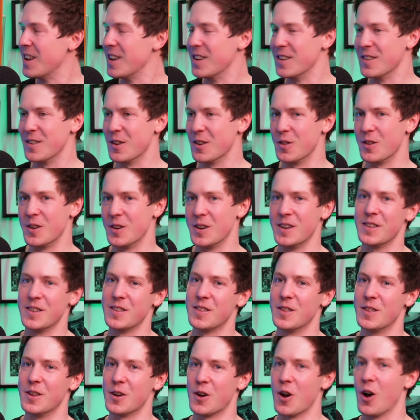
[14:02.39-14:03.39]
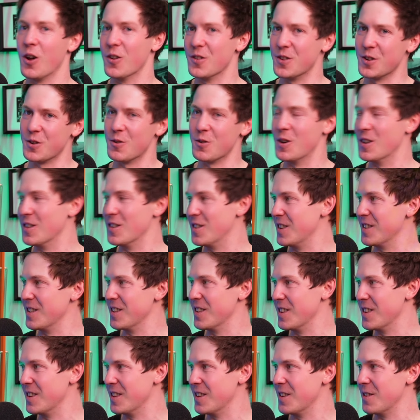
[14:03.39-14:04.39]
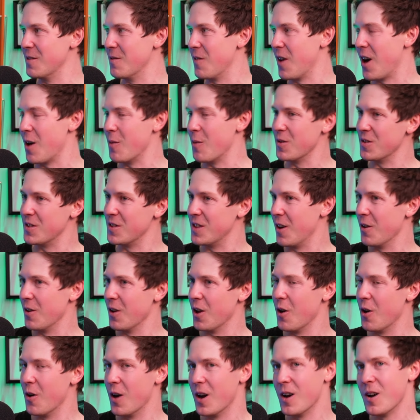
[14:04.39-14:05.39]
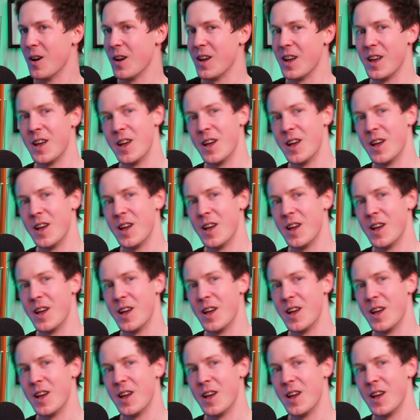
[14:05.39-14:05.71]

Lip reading: So the consequences in environments that are lower,